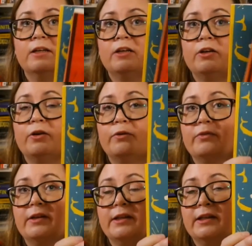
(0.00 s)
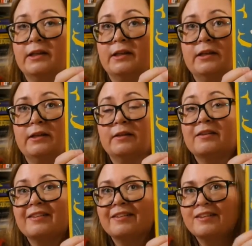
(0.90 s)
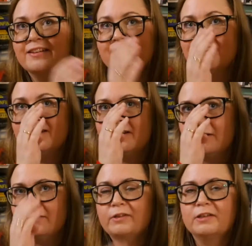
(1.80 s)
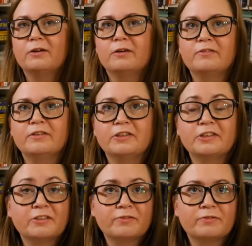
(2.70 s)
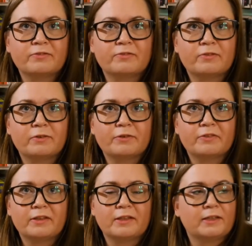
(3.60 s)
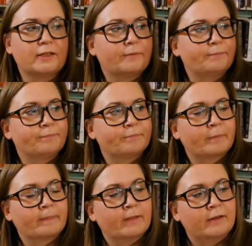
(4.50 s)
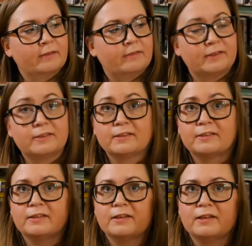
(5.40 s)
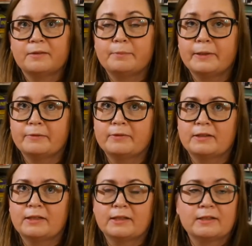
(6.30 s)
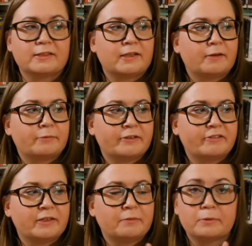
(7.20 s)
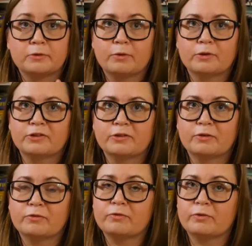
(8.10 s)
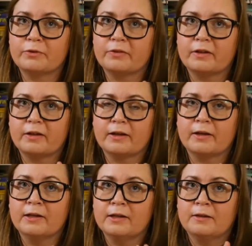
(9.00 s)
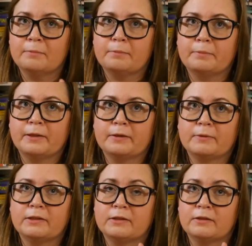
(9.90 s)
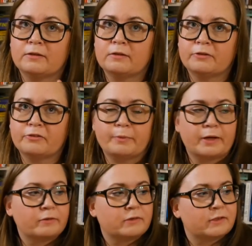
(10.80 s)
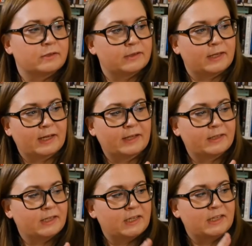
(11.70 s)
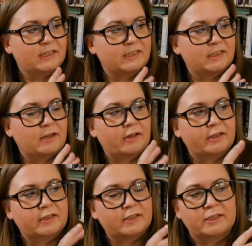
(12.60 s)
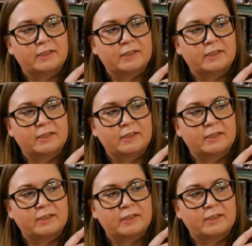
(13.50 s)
lovely lovely covers for the um, this is the Penguin English Library, but also for the Penguin Clothbound. And it's like